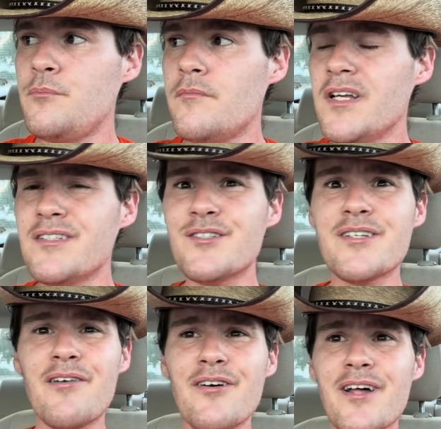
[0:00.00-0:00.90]
This is
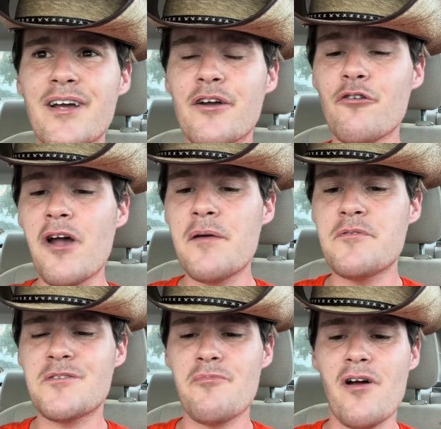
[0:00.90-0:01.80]
definitely like a grape
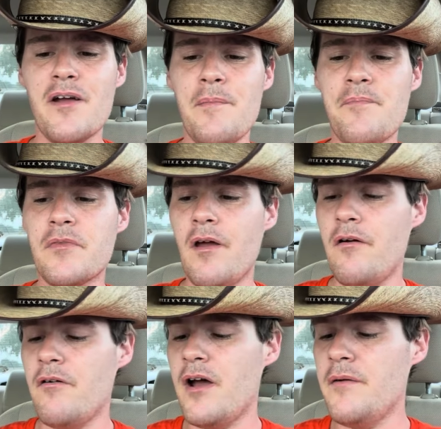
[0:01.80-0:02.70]
Sprite.
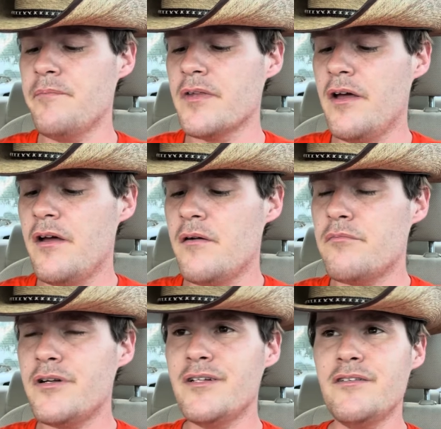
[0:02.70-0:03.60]
Right.
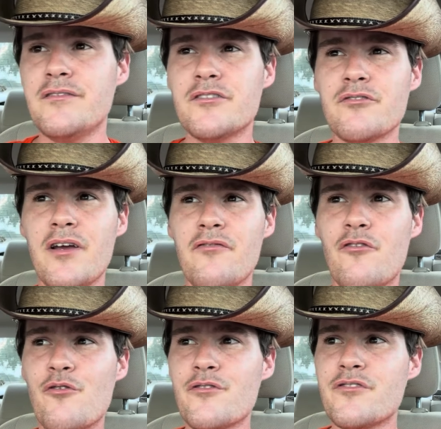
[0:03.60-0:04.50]
Pretty
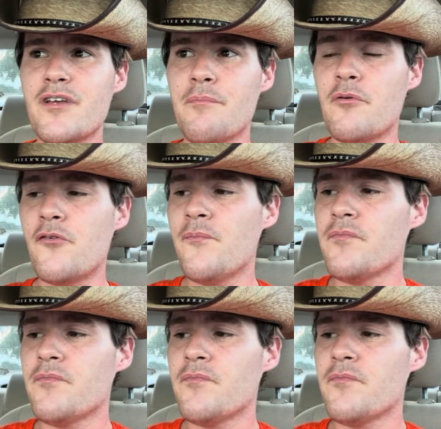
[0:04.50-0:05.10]
straightforward, simple